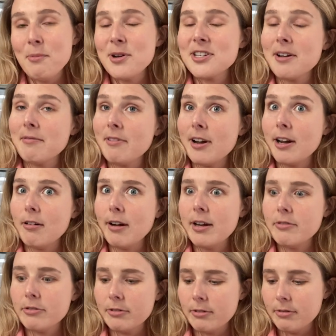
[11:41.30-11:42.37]
which I'm very
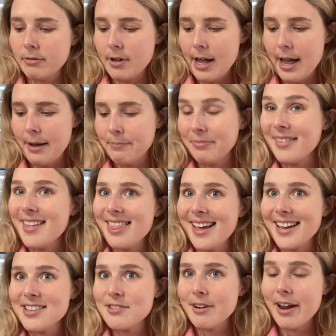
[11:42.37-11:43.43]
grateful.
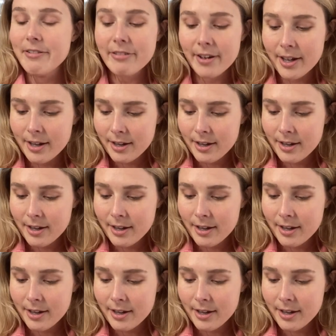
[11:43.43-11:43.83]
Thanks, Rafe.